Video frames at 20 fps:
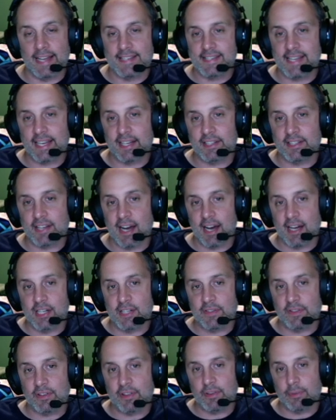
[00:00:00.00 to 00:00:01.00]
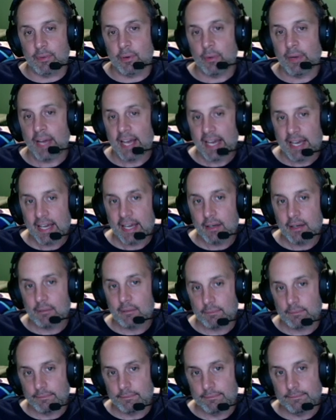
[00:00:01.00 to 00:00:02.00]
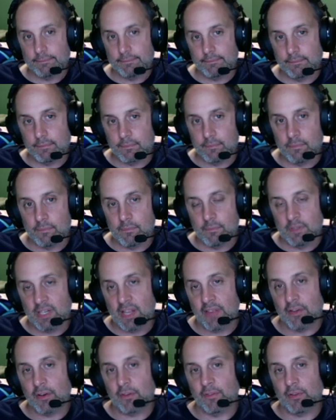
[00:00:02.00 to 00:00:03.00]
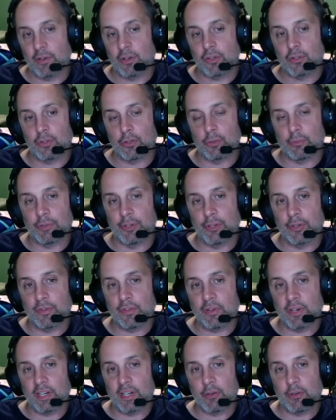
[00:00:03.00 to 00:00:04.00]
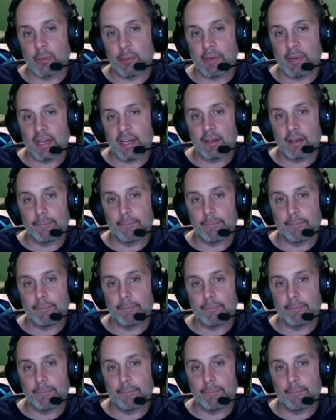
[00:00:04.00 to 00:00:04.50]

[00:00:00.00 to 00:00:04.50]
second dodge for Throw Hate, another vertical maneuvering equipment,